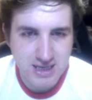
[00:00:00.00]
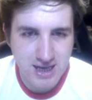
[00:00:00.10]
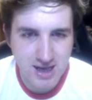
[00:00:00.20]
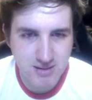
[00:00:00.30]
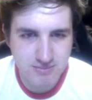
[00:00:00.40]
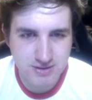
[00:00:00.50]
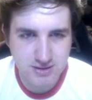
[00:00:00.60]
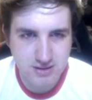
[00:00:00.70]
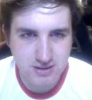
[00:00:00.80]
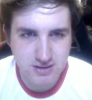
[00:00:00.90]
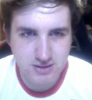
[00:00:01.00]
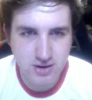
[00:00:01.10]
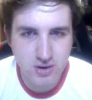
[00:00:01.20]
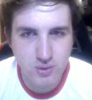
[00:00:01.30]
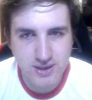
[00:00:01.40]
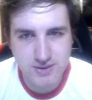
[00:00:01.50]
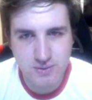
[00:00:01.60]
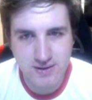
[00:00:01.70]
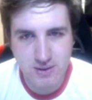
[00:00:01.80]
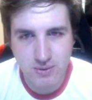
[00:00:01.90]
Um, no, I don't
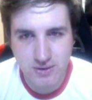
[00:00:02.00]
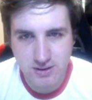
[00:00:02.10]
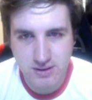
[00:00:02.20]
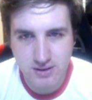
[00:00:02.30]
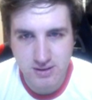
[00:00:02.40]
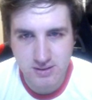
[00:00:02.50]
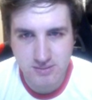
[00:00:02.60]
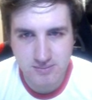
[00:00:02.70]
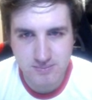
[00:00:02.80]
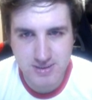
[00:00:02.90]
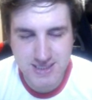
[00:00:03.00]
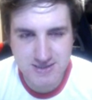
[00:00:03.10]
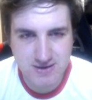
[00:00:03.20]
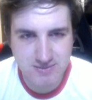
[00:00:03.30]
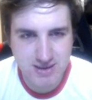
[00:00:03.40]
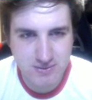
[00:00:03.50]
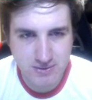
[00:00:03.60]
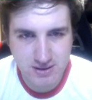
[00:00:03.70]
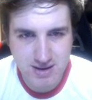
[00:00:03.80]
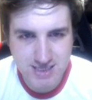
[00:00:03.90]
want that one. Please don't give me that one.
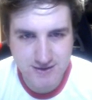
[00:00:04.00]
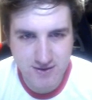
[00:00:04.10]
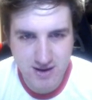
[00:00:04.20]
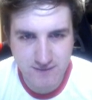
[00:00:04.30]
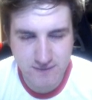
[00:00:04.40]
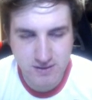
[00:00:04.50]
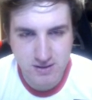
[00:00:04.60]
85.